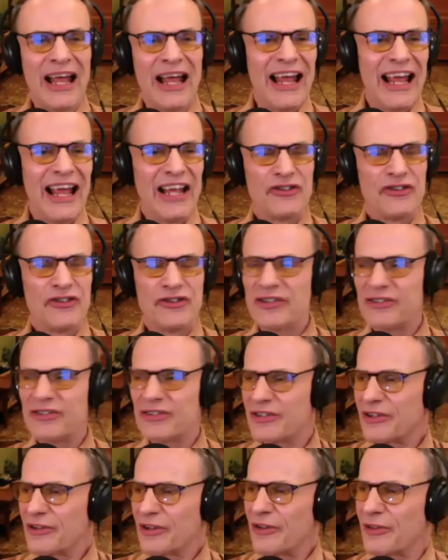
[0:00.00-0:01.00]
At just
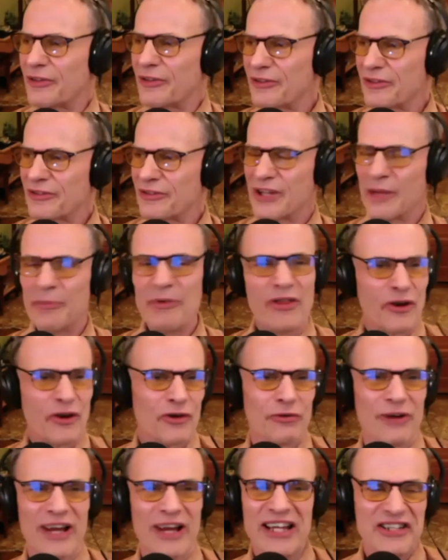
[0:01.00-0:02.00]
some of the
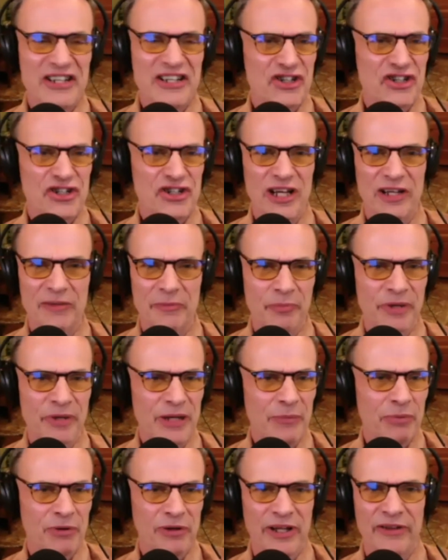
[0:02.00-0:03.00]
crazy shit
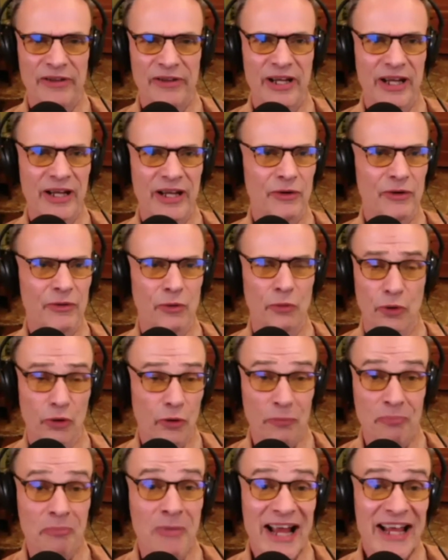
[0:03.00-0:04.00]
people in the integral world,
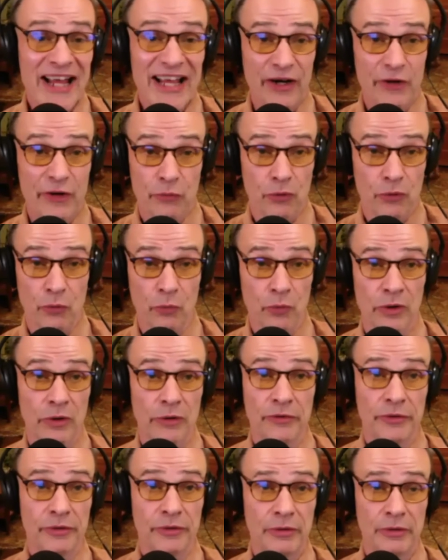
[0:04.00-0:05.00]
my integral world,
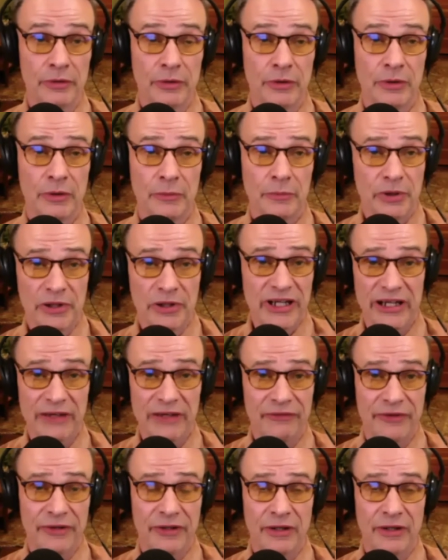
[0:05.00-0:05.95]
believe.